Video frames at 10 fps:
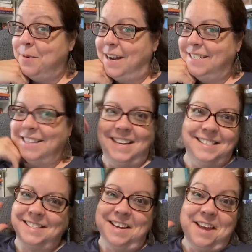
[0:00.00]
watching
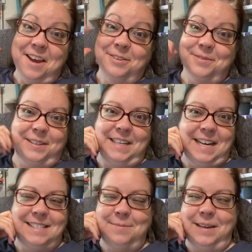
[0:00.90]
this, it was really
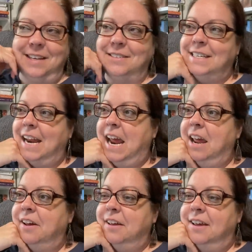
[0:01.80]
nice to meet you today.